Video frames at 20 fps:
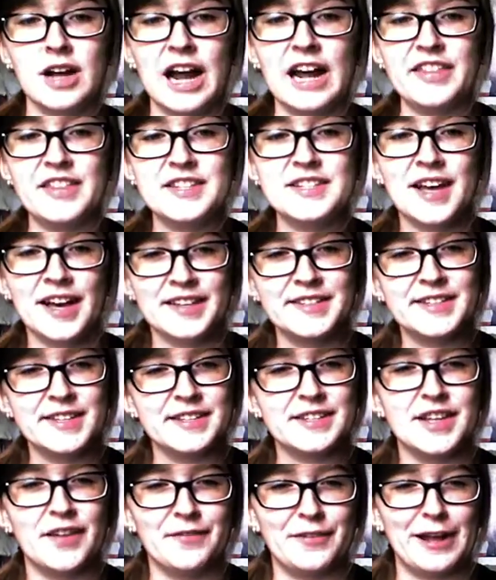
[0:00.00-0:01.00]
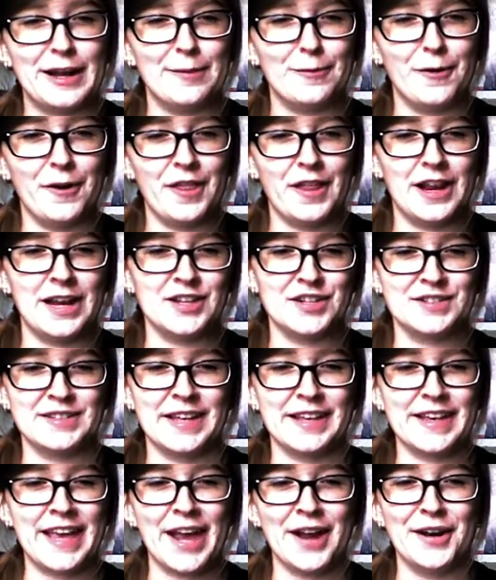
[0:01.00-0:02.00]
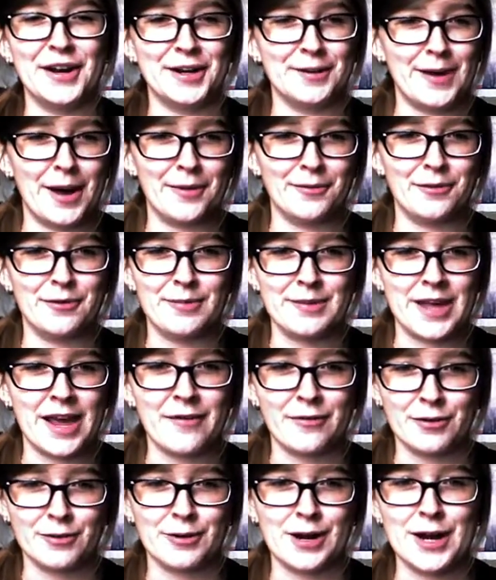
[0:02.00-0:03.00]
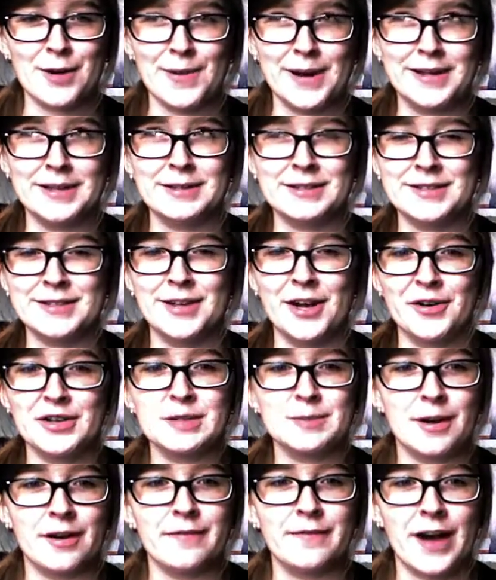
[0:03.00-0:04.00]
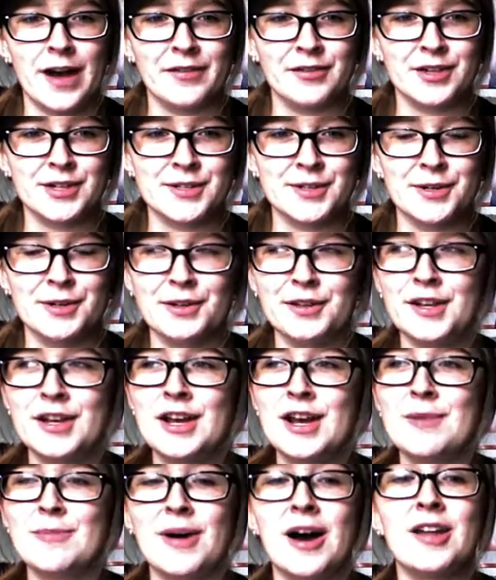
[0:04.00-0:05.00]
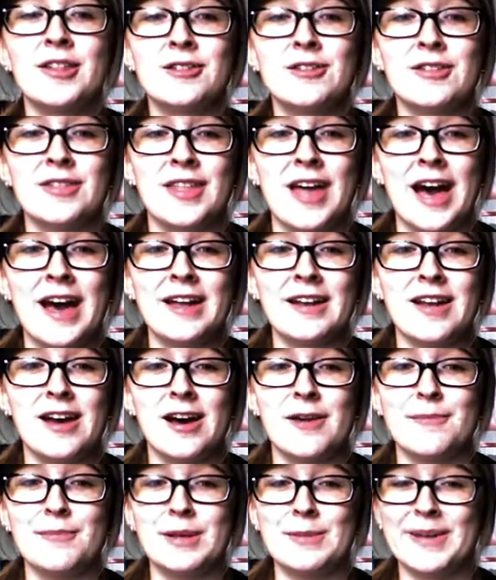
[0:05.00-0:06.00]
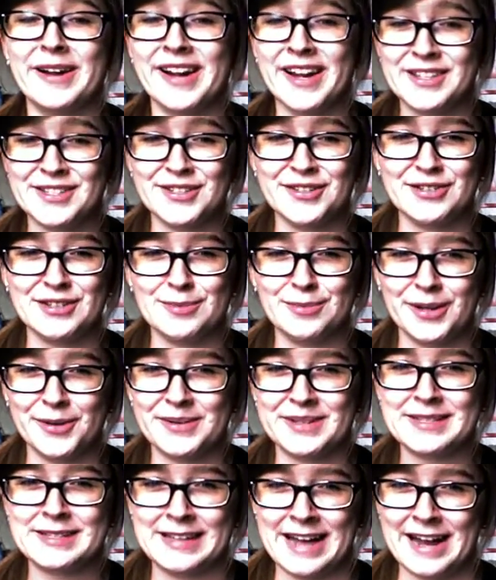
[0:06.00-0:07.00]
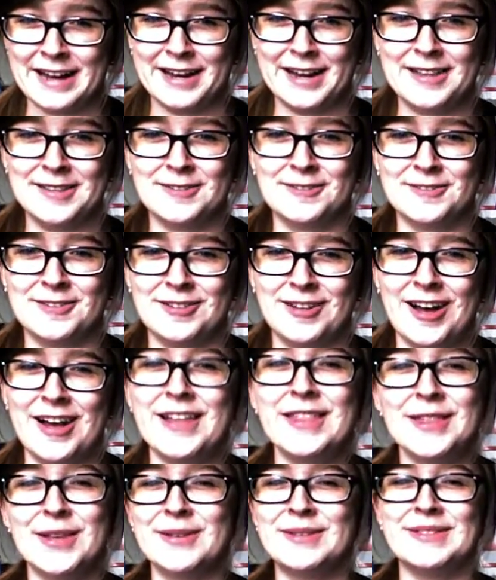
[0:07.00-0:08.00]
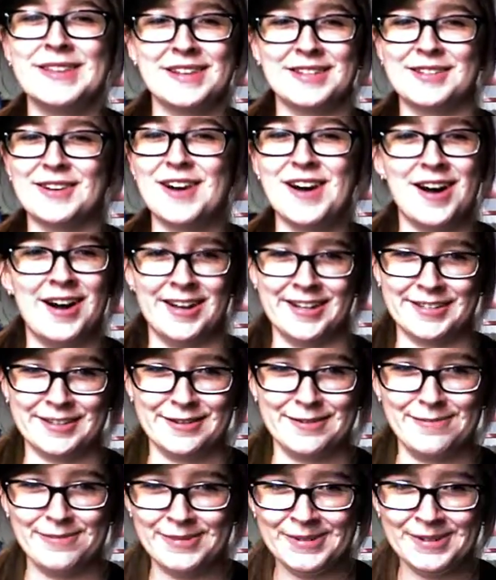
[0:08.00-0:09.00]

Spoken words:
I had this husky stuffed animal that I just carried around with me everywhere I went until I was about 5 years old. But other than that, me and my cousin used to play with sky dancers a lot, and those things are awesome.